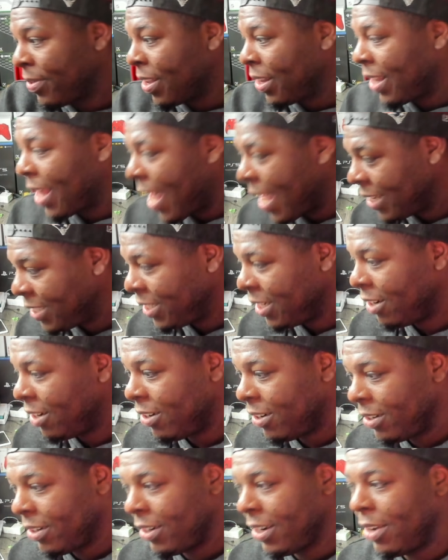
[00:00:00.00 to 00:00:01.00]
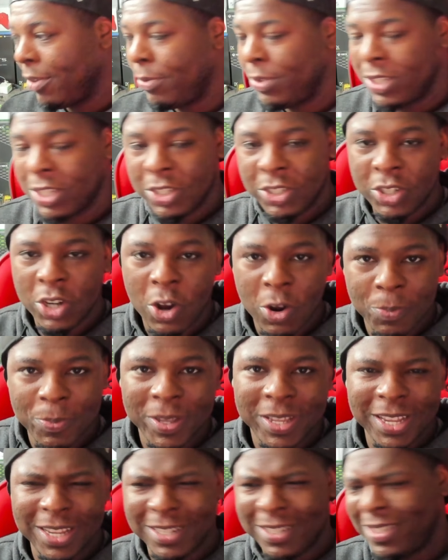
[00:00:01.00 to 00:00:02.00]
last year it was a joke
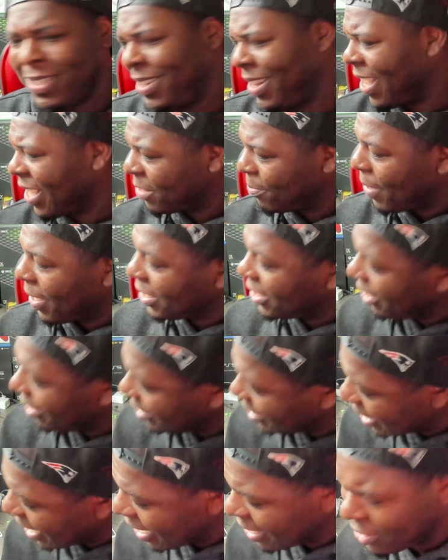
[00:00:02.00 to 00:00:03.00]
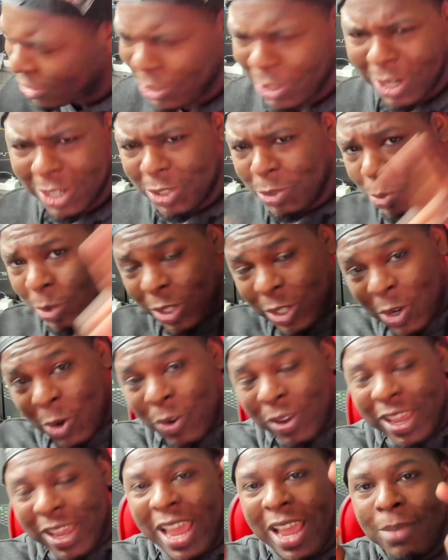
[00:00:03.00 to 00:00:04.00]
because the Xbox Series X launched with no
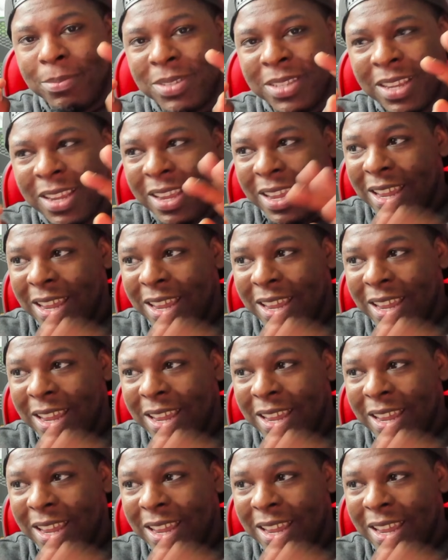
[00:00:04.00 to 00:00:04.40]
games,